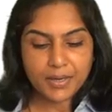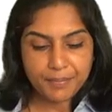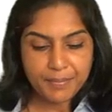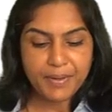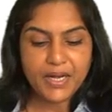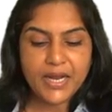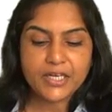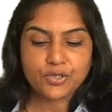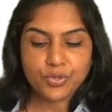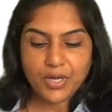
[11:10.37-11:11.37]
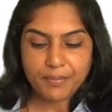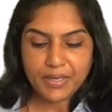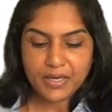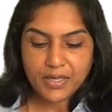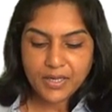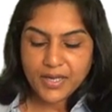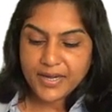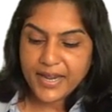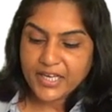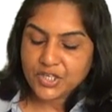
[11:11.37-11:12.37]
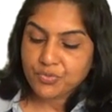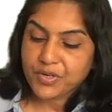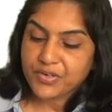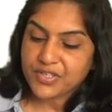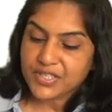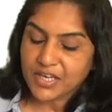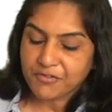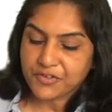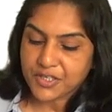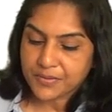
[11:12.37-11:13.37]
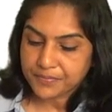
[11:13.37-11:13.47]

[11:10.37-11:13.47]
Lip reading: Bimal and to Kamal. Next, we received